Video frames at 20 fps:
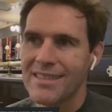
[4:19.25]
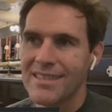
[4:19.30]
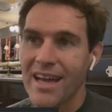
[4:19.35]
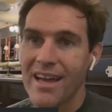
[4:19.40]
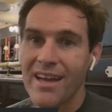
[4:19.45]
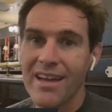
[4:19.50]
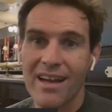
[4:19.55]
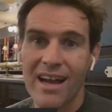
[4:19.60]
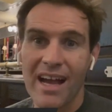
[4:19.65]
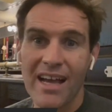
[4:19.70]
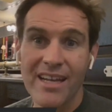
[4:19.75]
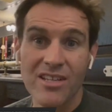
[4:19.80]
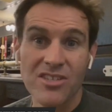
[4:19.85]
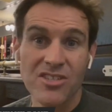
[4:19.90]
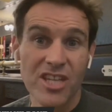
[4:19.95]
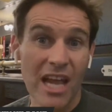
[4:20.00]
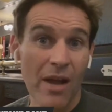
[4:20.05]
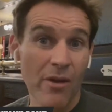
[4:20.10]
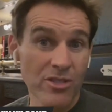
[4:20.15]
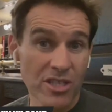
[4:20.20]
yeah, I
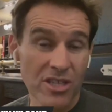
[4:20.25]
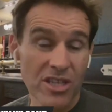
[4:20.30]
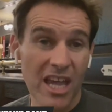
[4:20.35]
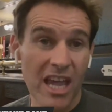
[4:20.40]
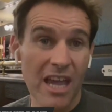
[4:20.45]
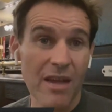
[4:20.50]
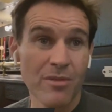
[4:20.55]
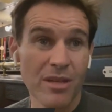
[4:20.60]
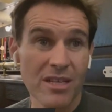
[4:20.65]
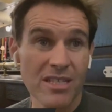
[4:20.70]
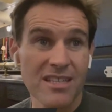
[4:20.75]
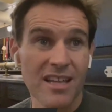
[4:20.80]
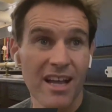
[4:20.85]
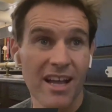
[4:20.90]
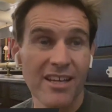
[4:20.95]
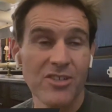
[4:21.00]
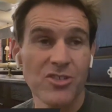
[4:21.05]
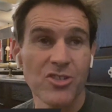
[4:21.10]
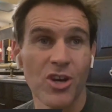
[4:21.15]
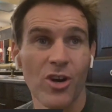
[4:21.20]
can see it. I was at the game last
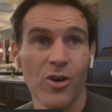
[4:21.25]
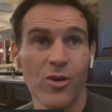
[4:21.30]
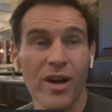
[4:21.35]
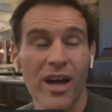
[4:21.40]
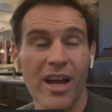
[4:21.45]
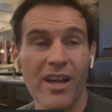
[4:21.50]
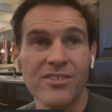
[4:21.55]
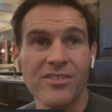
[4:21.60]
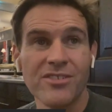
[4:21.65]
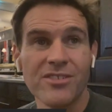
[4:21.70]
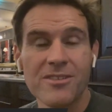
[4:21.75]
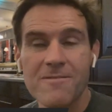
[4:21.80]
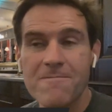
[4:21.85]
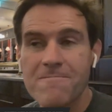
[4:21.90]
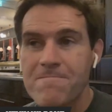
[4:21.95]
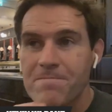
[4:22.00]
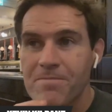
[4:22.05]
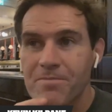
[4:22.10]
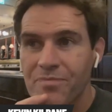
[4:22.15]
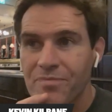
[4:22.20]
night, Joe, and
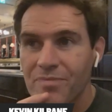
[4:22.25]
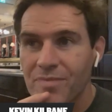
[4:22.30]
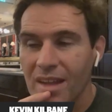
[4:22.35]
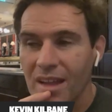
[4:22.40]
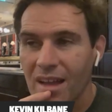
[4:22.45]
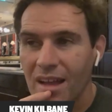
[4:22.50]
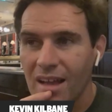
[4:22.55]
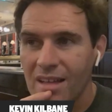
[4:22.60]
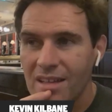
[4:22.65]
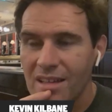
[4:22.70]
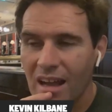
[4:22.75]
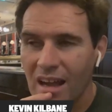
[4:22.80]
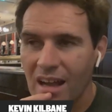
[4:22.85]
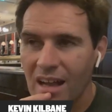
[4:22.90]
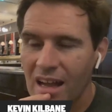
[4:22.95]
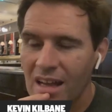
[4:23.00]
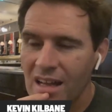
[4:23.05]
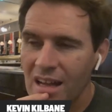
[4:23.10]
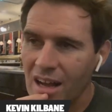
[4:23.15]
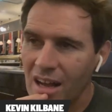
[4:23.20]

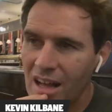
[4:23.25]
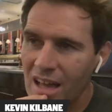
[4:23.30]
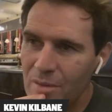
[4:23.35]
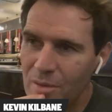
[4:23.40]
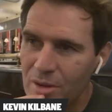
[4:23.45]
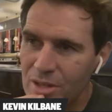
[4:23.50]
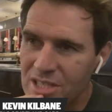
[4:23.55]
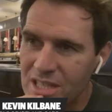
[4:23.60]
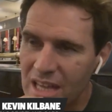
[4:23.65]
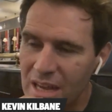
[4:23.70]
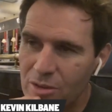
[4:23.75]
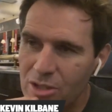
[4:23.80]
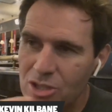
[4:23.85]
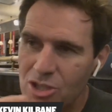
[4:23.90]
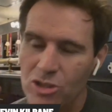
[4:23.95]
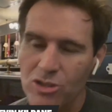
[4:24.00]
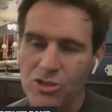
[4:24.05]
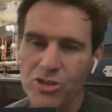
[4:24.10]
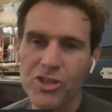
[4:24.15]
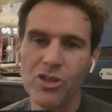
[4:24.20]
I, I, it was it
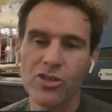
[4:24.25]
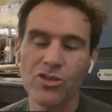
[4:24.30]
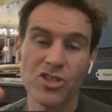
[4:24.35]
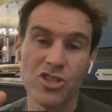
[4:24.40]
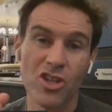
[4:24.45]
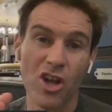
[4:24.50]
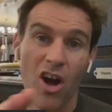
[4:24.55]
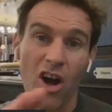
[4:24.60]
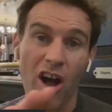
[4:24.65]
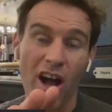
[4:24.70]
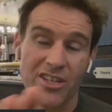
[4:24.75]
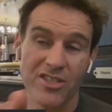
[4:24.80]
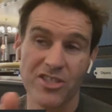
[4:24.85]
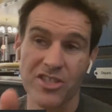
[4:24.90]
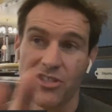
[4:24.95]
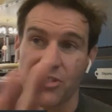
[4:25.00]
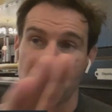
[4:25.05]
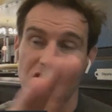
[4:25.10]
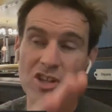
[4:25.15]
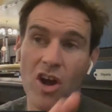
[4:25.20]
was such a good start,
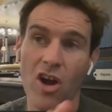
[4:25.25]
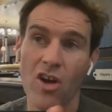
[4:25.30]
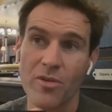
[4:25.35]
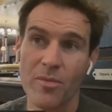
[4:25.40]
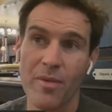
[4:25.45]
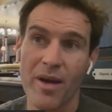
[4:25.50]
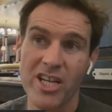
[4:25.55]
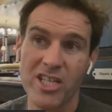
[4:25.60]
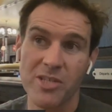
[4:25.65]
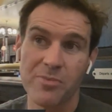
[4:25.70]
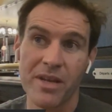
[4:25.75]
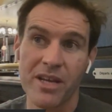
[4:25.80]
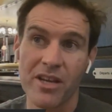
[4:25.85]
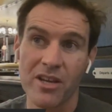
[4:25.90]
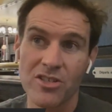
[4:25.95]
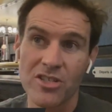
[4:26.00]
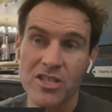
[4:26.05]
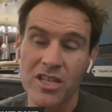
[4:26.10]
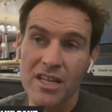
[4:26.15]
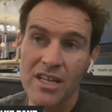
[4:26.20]
actually, the start of the match,
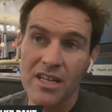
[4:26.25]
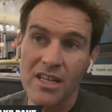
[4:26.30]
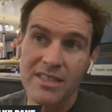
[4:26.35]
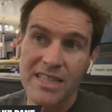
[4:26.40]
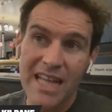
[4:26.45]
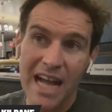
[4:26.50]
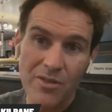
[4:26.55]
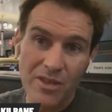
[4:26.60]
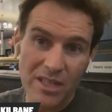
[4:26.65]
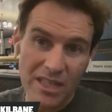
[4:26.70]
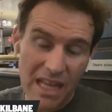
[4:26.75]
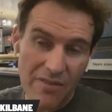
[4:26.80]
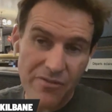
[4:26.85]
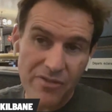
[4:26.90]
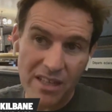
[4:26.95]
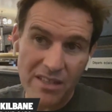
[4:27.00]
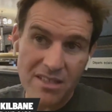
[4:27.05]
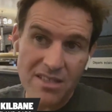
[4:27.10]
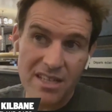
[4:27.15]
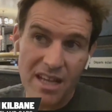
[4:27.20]
because down the
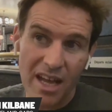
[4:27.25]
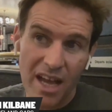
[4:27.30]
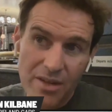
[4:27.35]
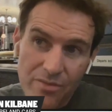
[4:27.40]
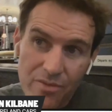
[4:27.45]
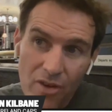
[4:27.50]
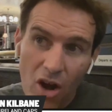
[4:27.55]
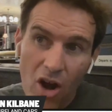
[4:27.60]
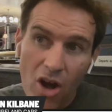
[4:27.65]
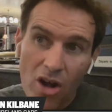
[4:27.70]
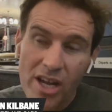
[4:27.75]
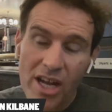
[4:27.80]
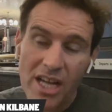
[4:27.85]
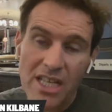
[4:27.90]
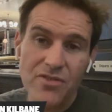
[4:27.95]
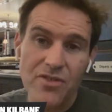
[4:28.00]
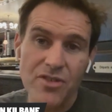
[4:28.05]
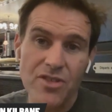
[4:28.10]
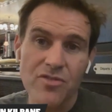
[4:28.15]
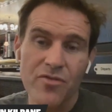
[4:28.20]
left-hand side,
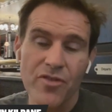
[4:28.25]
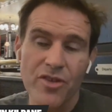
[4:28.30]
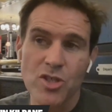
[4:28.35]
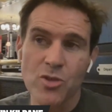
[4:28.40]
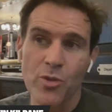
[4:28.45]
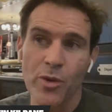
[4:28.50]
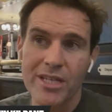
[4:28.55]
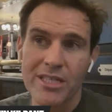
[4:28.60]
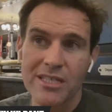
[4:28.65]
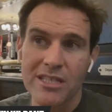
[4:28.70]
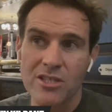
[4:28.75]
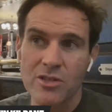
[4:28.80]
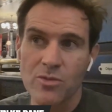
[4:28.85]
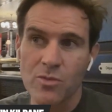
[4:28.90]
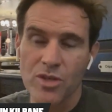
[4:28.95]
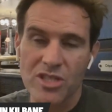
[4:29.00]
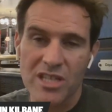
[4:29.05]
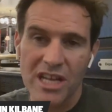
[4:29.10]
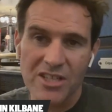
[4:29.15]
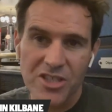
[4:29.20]
Vargas for, for
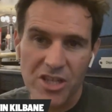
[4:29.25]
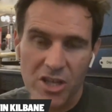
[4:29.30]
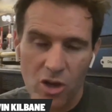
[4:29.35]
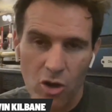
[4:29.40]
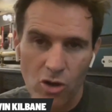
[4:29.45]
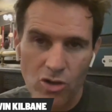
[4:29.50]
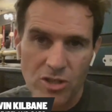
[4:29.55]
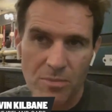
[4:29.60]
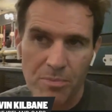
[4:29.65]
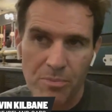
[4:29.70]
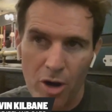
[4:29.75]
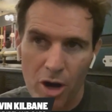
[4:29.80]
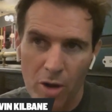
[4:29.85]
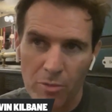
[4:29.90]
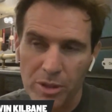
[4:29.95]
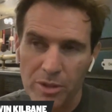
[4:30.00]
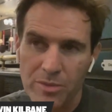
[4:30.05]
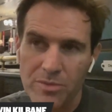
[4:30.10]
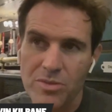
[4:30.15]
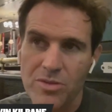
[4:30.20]
Switzerland was actually causing
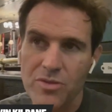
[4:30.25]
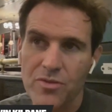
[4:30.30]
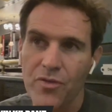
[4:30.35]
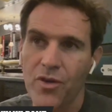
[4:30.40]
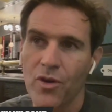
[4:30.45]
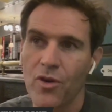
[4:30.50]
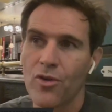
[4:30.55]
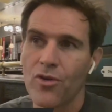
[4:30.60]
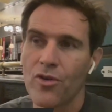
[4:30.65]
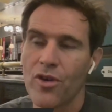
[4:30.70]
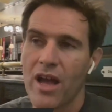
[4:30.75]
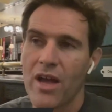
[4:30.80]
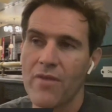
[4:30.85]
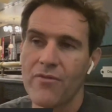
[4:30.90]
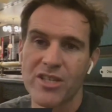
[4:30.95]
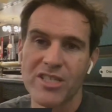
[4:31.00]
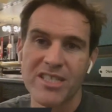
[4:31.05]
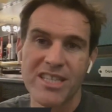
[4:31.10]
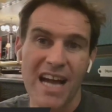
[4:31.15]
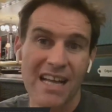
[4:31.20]
problems for uh,
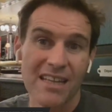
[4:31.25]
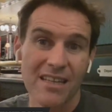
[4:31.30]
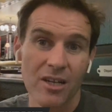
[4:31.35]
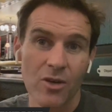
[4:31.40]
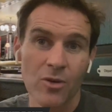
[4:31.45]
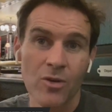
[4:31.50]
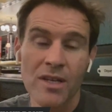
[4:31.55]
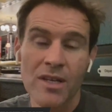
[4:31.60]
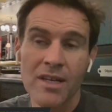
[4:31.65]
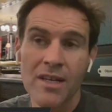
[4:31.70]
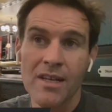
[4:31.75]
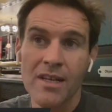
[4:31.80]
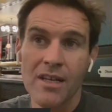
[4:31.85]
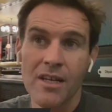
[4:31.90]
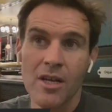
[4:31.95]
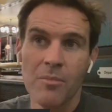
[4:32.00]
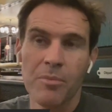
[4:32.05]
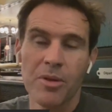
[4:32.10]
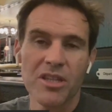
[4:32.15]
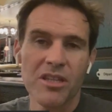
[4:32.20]
for Dalot,
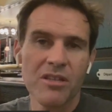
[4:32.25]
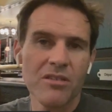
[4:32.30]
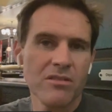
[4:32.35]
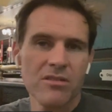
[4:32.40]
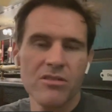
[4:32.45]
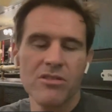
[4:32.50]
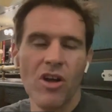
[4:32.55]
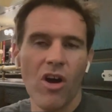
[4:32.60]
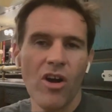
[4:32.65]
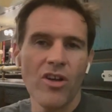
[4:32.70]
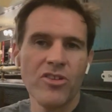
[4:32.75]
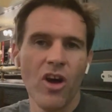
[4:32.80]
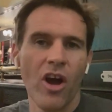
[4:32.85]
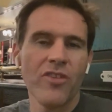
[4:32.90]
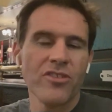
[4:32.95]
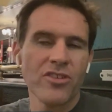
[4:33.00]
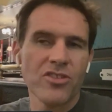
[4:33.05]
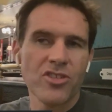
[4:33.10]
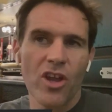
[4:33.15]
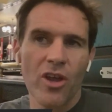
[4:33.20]
but not
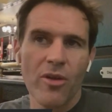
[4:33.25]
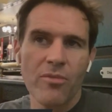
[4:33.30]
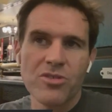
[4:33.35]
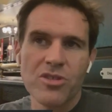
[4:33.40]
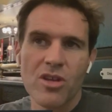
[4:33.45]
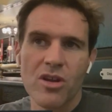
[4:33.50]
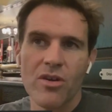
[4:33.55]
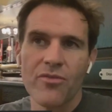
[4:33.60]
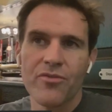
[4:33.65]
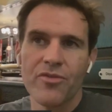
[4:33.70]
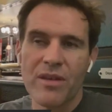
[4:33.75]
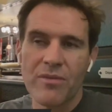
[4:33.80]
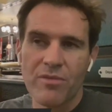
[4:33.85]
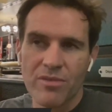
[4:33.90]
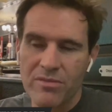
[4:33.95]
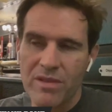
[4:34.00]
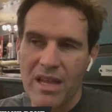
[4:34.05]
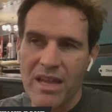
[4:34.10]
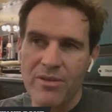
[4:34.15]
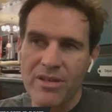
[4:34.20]
not in the terms of, it,
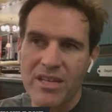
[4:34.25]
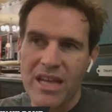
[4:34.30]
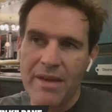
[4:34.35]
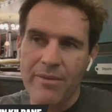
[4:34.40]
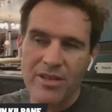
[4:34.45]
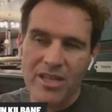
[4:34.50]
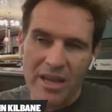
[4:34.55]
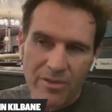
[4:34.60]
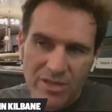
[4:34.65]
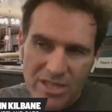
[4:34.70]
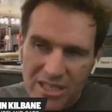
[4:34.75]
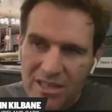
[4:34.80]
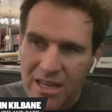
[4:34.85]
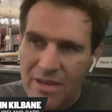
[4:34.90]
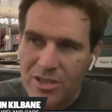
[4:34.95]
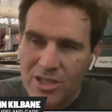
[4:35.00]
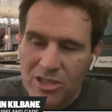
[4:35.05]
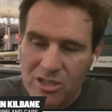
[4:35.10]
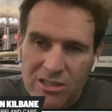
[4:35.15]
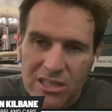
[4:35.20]
it, it, it was,
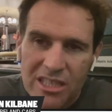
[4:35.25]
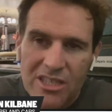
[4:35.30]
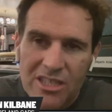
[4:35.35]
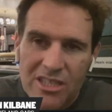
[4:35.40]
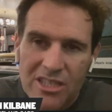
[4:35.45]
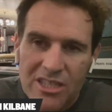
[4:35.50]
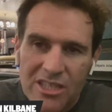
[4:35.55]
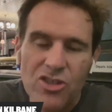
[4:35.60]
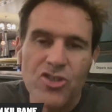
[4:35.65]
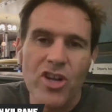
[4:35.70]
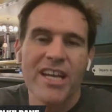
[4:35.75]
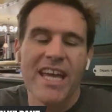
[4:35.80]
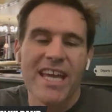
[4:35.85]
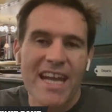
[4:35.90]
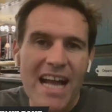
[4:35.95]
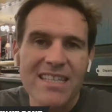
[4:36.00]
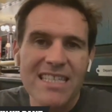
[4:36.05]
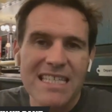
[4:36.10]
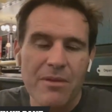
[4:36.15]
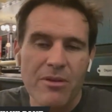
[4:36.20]
it was just literally trying to get
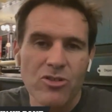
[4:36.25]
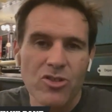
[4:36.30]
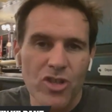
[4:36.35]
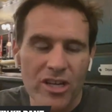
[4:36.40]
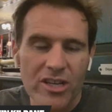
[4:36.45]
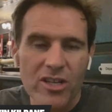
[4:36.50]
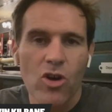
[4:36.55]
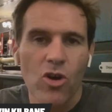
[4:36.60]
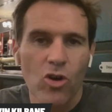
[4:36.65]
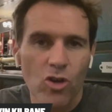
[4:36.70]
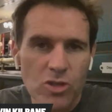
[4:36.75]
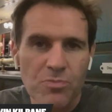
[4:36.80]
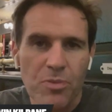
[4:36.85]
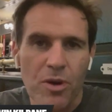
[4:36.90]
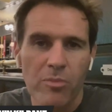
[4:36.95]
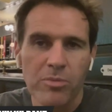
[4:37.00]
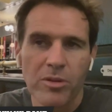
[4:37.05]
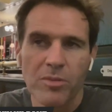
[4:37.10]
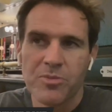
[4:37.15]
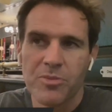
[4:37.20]
at him, he was trying to cause
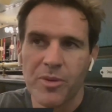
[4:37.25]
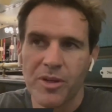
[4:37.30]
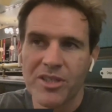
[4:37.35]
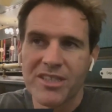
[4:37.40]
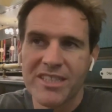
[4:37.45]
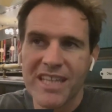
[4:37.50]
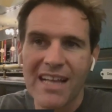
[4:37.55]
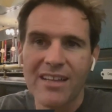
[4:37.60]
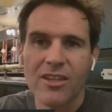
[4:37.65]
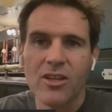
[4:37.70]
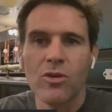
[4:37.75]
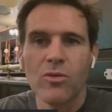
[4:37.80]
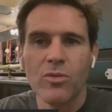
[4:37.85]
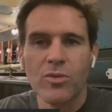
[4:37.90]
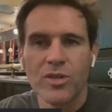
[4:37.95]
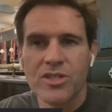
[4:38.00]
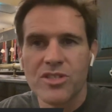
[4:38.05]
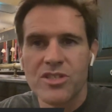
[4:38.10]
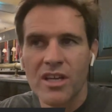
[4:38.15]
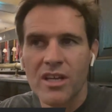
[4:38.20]
problems, but
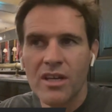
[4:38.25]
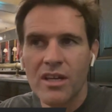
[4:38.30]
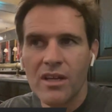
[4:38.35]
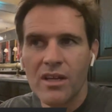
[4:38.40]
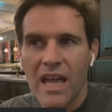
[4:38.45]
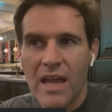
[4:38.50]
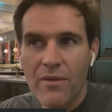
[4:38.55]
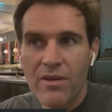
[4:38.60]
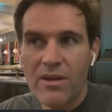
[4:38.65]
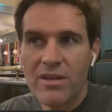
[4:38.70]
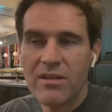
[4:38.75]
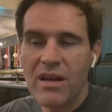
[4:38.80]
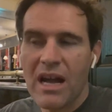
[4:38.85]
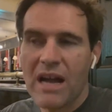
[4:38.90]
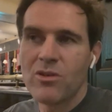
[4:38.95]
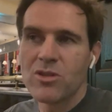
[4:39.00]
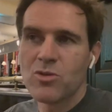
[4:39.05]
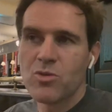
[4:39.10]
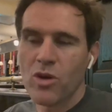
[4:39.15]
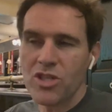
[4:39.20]
Dalot was, it,
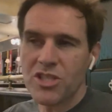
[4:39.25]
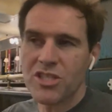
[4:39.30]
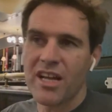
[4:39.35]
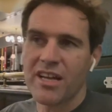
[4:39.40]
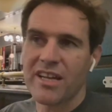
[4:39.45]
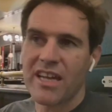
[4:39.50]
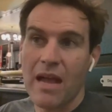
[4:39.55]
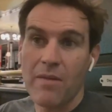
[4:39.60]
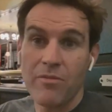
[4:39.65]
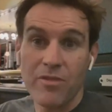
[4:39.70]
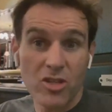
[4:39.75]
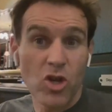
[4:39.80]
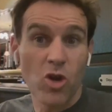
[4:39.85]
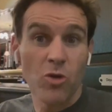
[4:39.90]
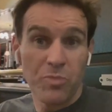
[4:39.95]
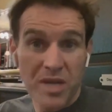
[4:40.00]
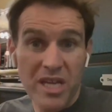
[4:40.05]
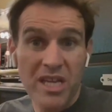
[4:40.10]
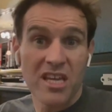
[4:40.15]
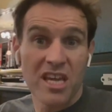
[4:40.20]
I was watching that game, this
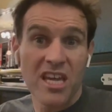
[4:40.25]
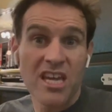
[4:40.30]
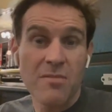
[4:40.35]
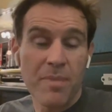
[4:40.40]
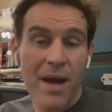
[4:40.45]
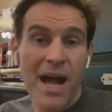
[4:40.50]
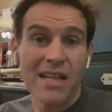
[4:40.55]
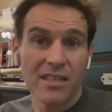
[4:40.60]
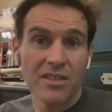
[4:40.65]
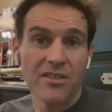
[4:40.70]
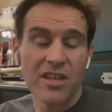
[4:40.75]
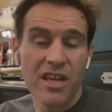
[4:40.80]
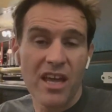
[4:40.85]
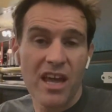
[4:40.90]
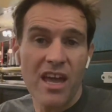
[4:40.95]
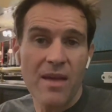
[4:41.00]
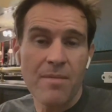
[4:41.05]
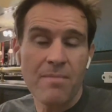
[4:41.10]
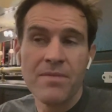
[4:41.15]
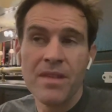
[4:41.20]
could be a key battle in the
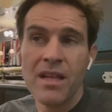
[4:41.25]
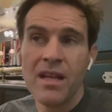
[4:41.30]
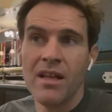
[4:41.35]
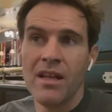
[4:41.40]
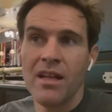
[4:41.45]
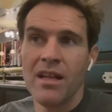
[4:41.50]
game,